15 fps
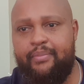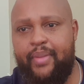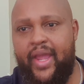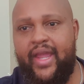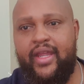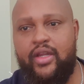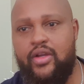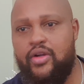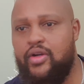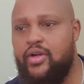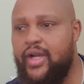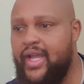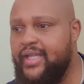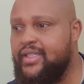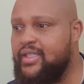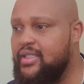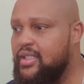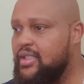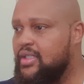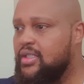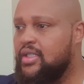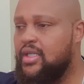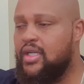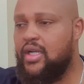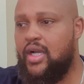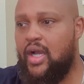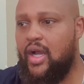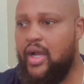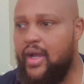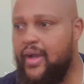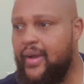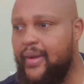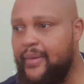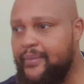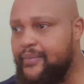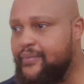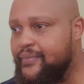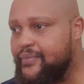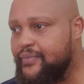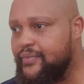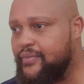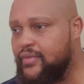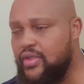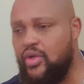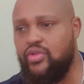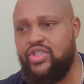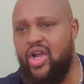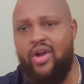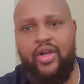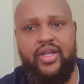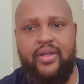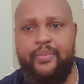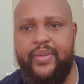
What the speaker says: bank or at the talking